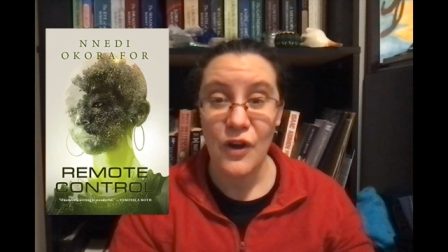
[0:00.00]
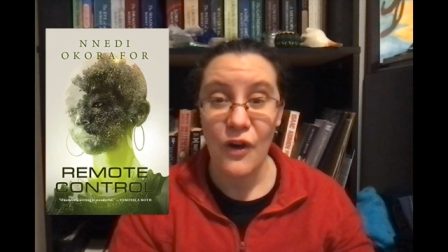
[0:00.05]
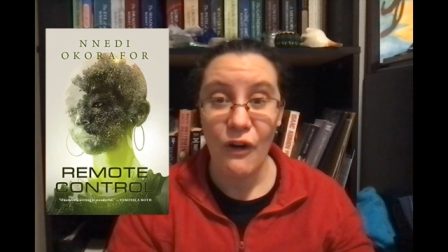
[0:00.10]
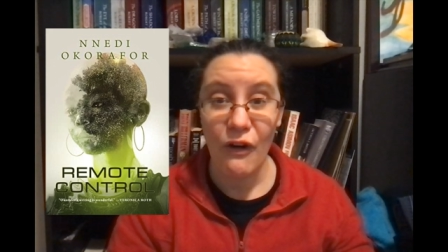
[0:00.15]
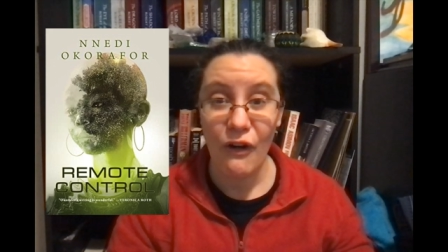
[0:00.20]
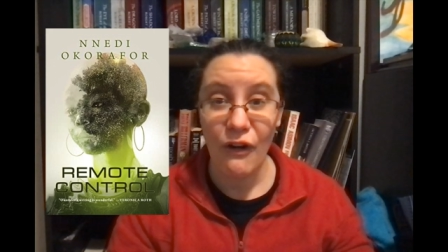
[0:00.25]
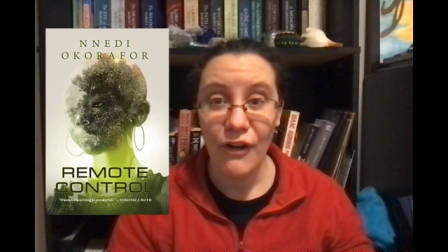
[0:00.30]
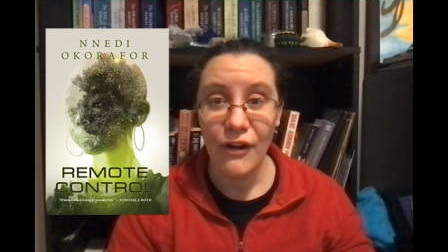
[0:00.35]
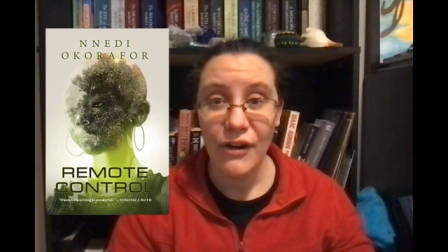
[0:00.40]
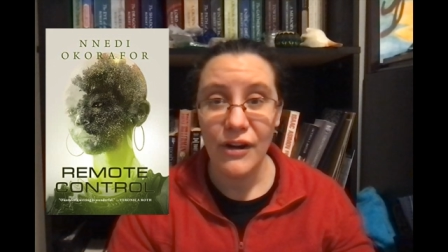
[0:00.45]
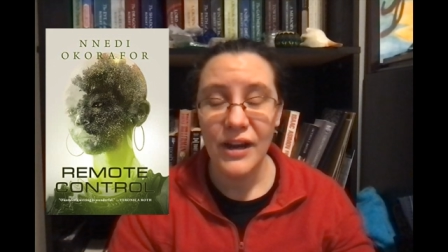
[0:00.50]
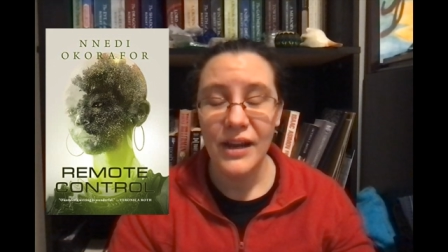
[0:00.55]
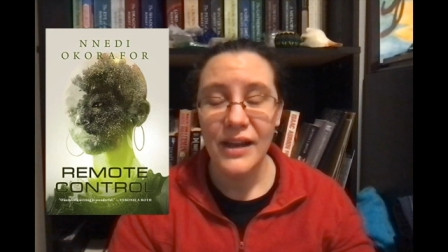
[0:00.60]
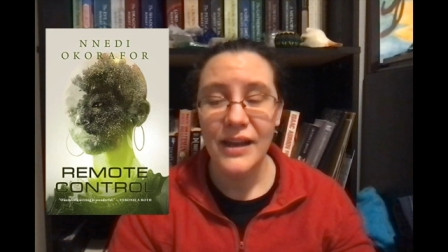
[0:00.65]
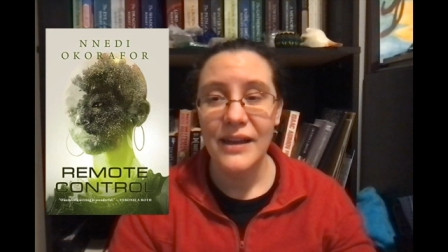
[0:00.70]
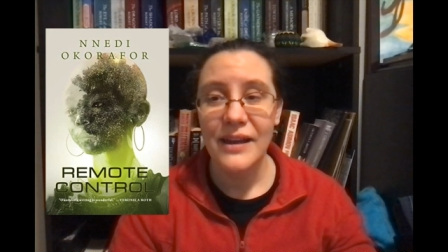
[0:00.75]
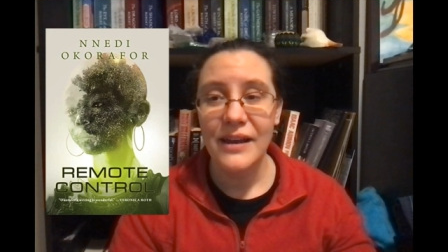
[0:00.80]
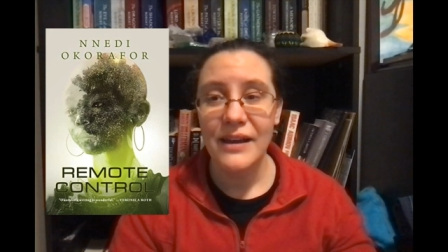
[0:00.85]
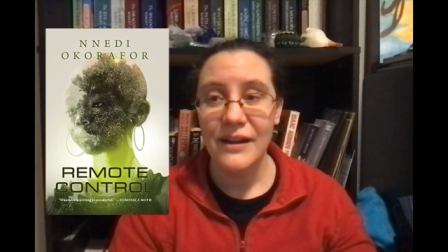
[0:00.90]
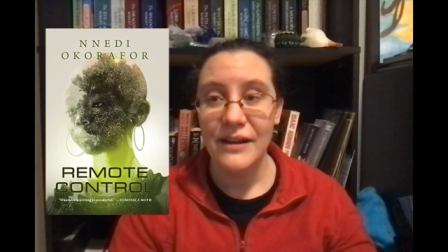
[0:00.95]
are
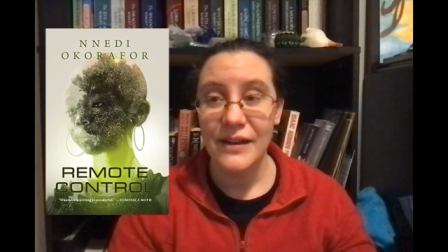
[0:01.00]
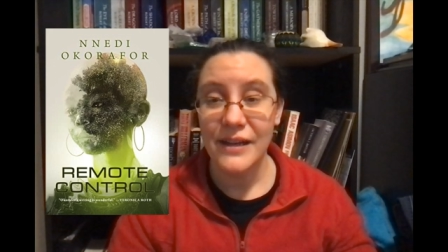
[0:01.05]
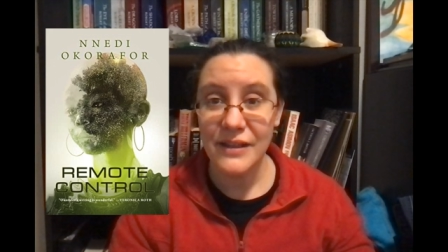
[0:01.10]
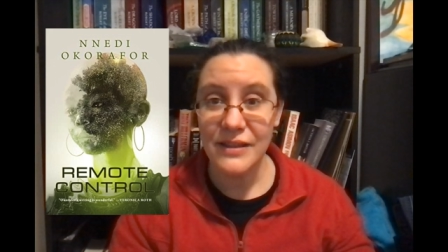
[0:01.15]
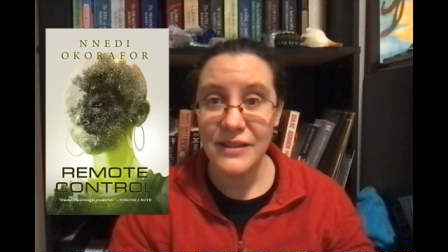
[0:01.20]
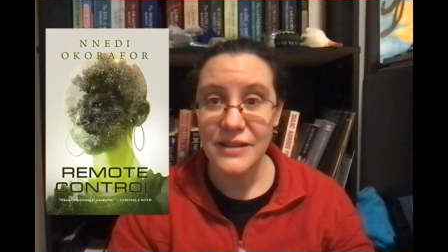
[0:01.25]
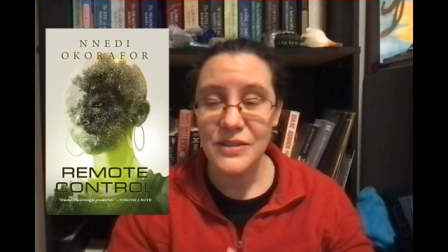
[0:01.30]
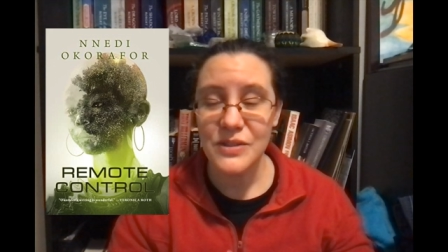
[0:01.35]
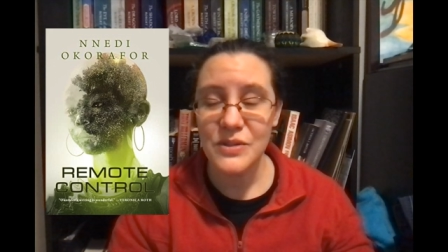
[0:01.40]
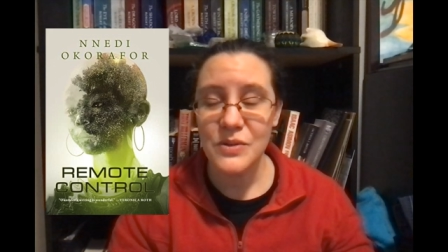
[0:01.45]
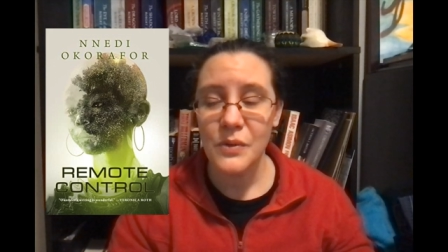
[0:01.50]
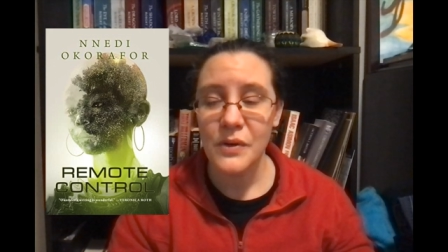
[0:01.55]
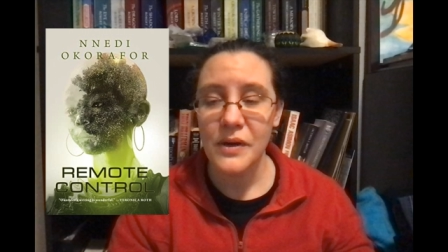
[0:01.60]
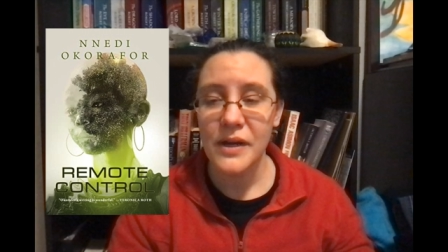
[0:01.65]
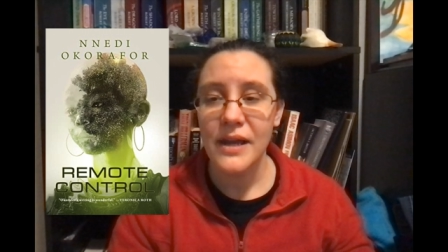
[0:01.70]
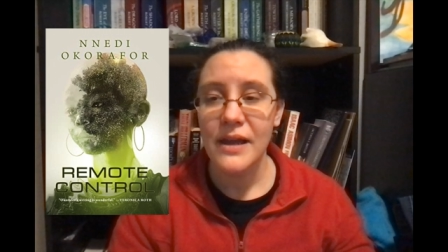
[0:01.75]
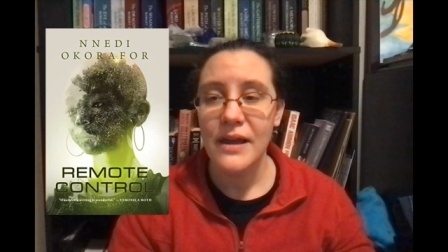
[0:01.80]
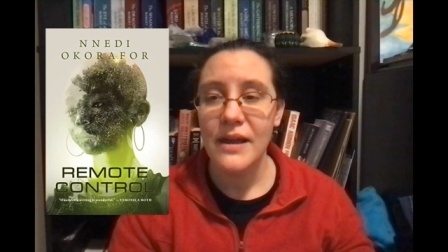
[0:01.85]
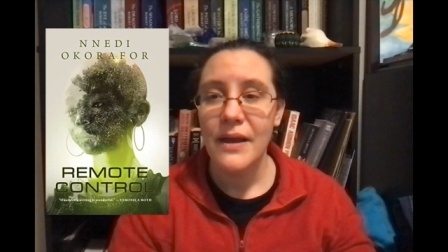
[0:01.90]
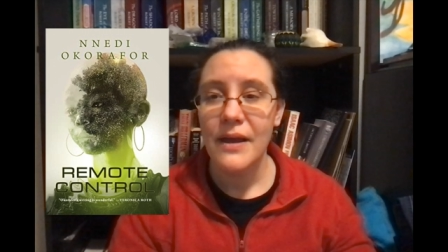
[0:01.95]
in the story,